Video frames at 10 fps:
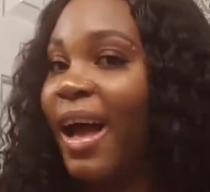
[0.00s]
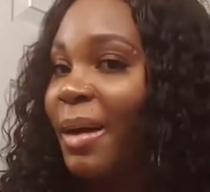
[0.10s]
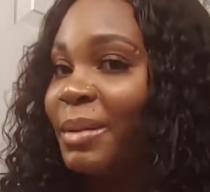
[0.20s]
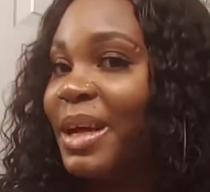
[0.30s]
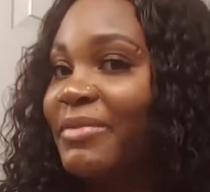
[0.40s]

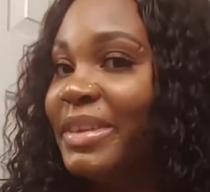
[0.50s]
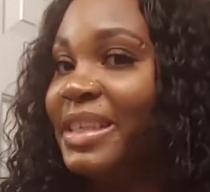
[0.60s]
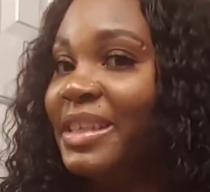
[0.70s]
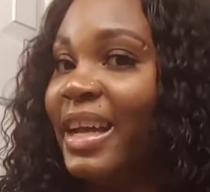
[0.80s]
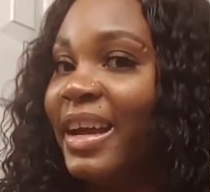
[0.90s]
I'm loving
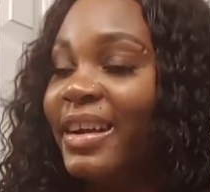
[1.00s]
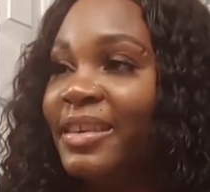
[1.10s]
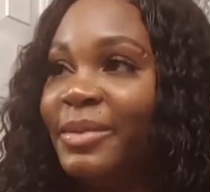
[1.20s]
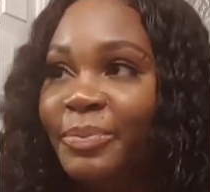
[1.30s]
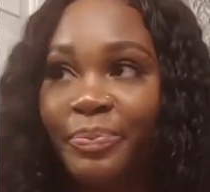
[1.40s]
this
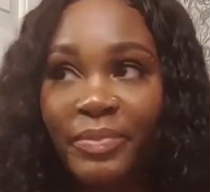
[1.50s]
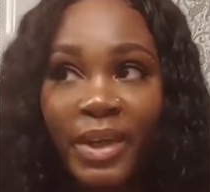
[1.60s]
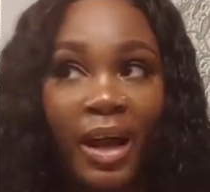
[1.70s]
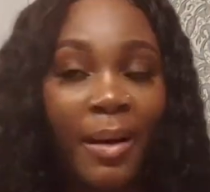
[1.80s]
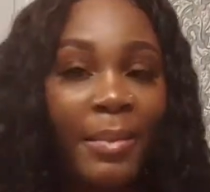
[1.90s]
hair.
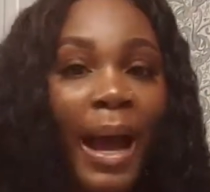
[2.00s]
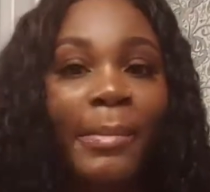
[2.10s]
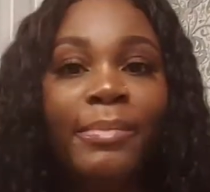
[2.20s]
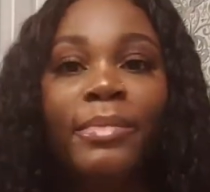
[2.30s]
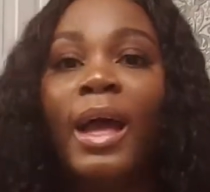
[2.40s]

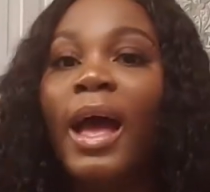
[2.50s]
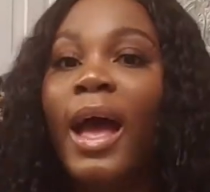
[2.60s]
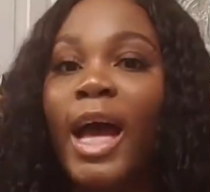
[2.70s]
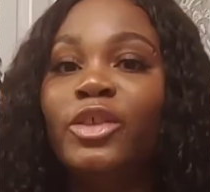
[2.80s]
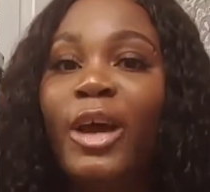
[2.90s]
I
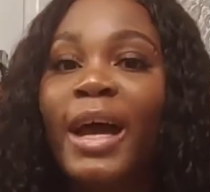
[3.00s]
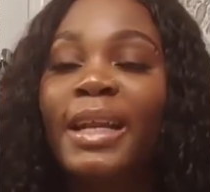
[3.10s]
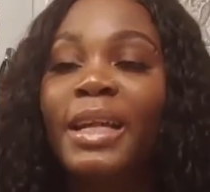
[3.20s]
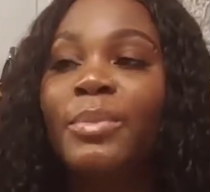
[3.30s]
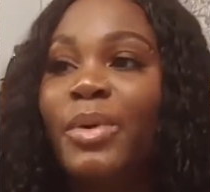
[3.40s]
try
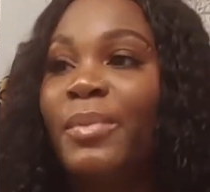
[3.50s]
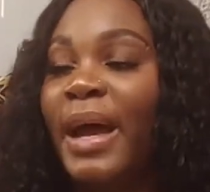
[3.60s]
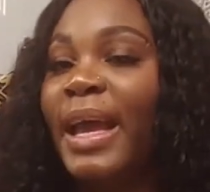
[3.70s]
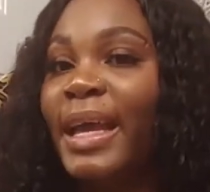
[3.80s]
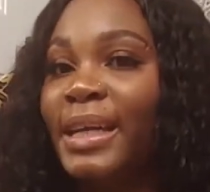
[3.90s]
not to put
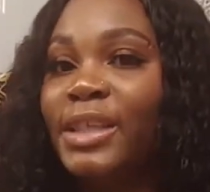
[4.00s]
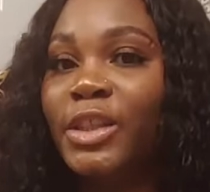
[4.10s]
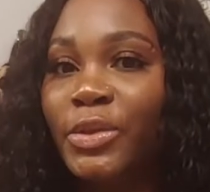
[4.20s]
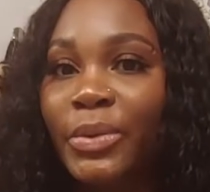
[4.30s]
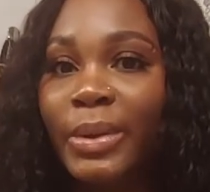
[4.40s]
my hands
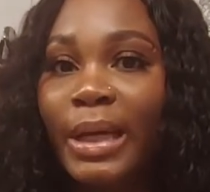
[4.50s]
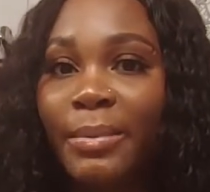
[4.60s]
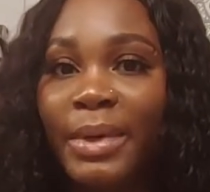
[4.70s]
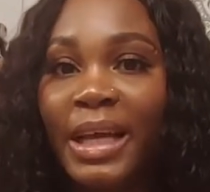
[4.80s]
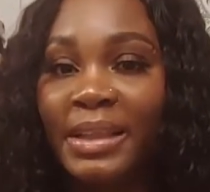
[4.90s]
through
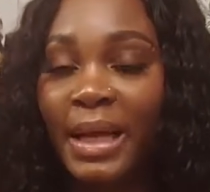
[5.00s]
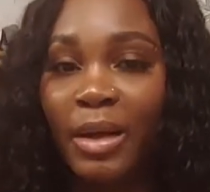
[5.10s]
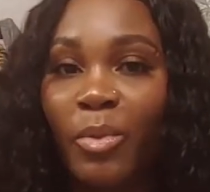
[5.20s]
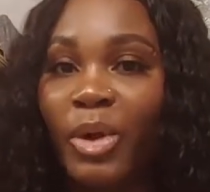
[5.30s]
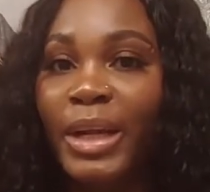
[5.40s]
it because I
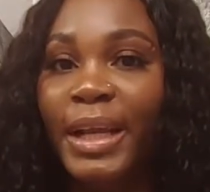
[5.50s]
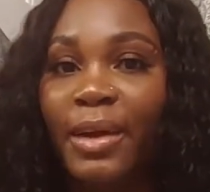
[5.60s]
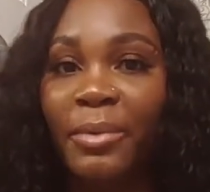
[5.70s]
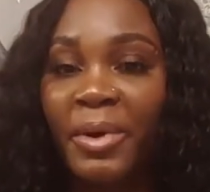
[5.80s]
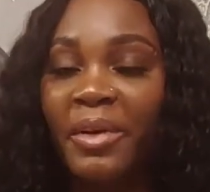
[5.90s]
don't want to
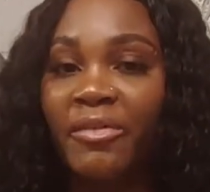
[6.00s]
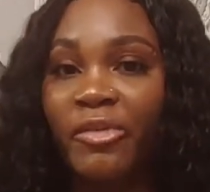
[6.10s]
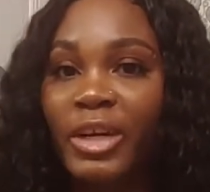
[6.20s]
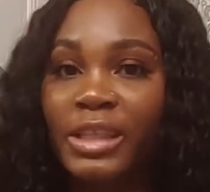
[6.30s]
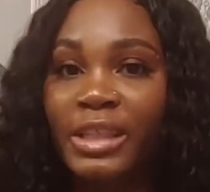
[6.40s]
get real
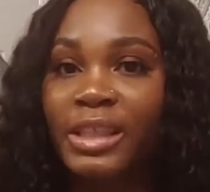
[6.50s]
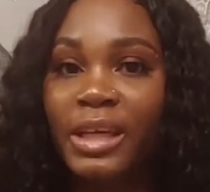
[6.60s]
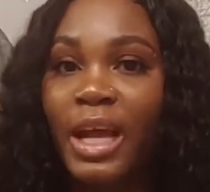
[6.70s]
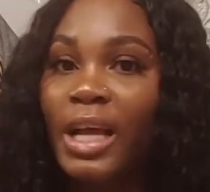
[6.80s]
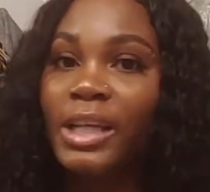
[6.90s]
frizzy.
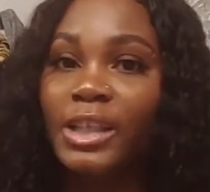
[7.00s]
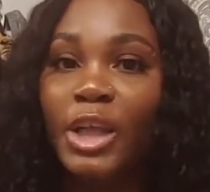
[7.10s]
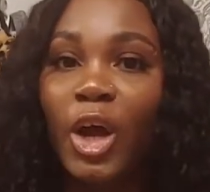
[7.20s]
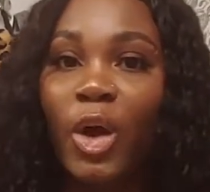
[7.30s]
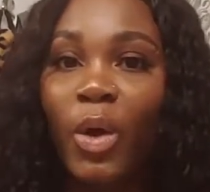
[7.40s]

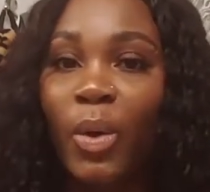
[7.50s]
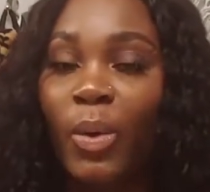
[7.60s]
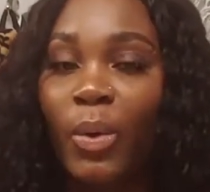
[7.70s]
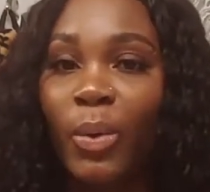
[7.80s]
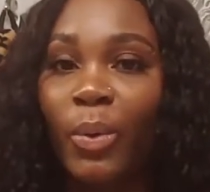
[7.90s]

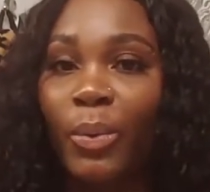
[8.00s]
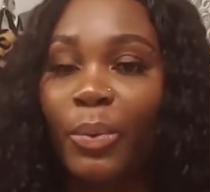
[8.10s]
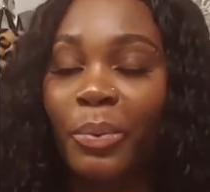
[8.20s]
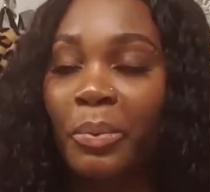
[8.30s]
So